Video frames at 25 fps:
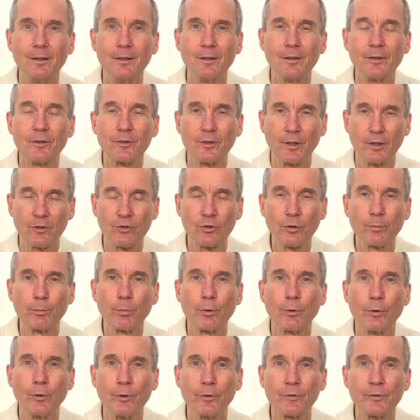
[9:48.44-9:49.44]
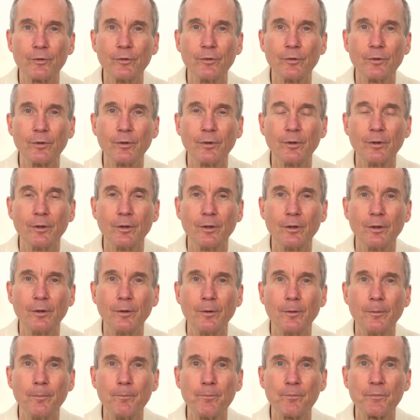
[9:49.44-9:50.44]
such a person
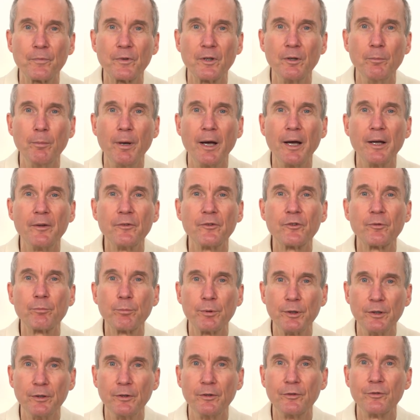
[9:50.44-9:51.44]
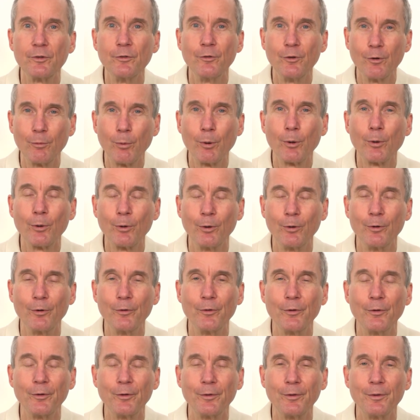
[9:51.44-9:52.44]
demands peace in the world.
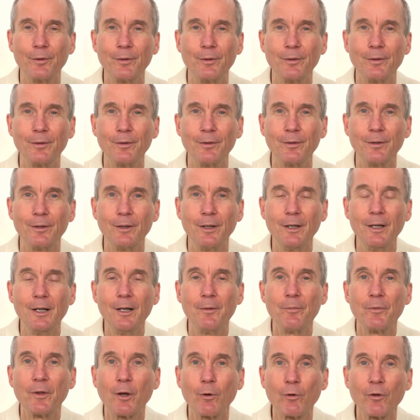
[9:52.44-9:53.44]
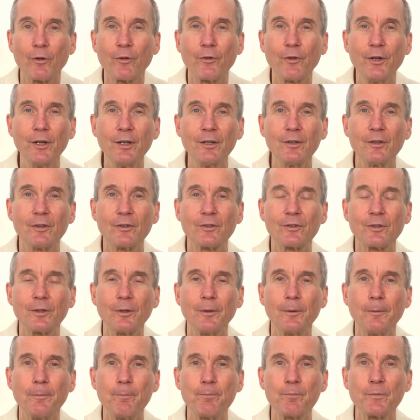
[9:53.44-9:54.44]
Now the thing is,
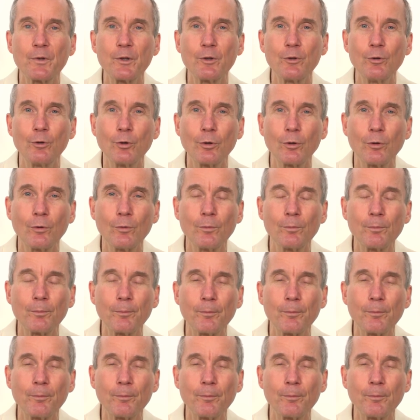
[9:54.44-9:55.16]
your